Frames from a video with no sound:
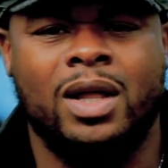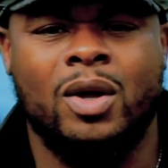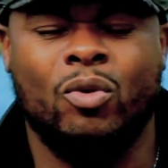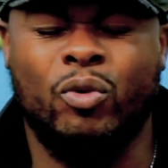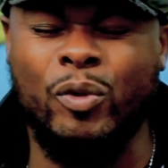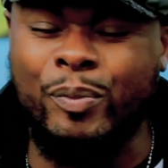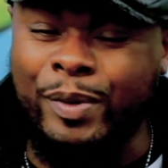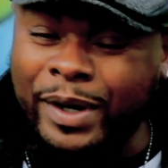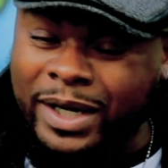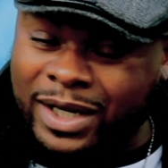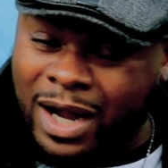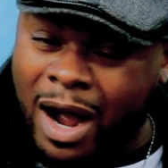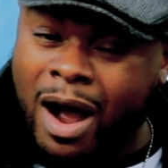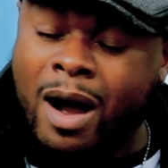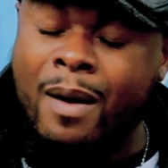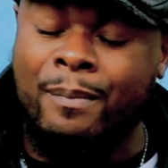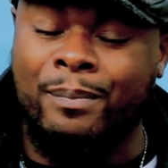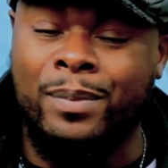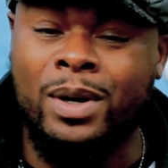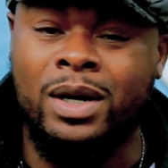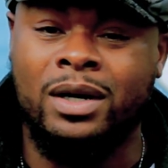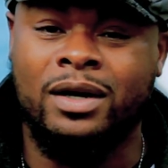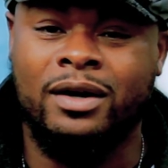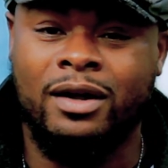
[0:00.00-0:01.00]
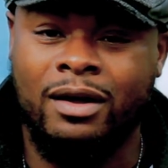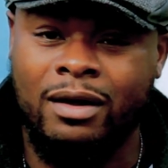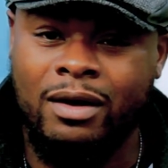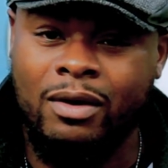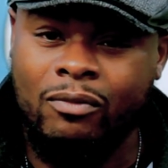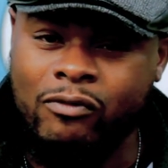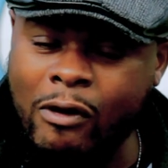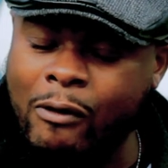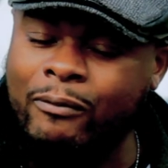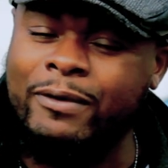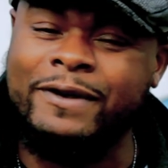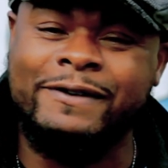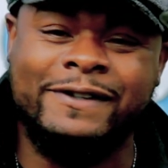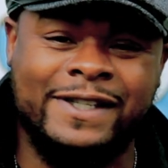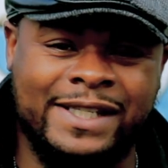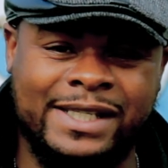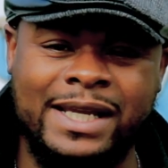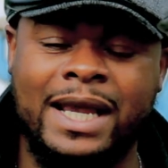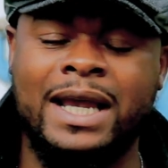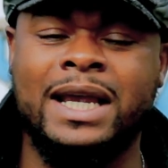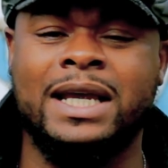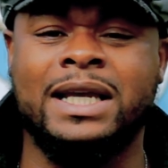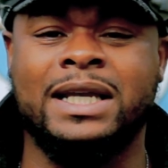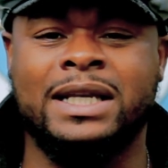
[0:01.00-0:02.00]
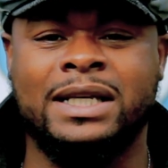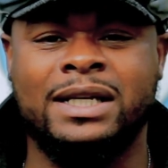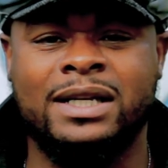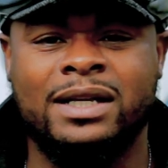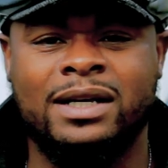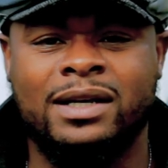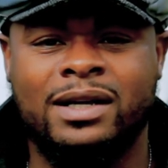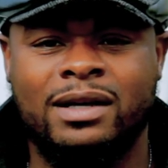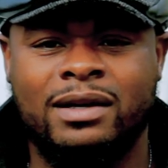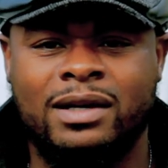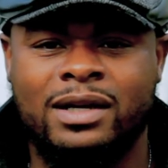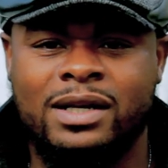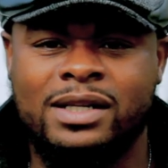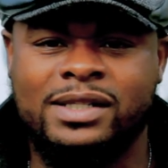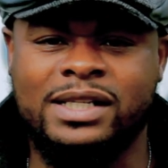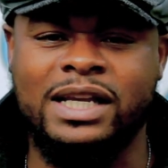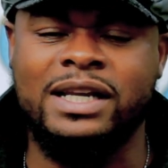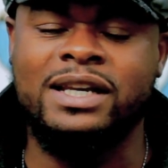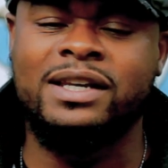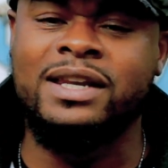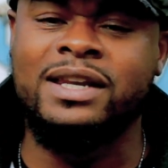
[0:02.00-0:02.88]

We become what we seen. See,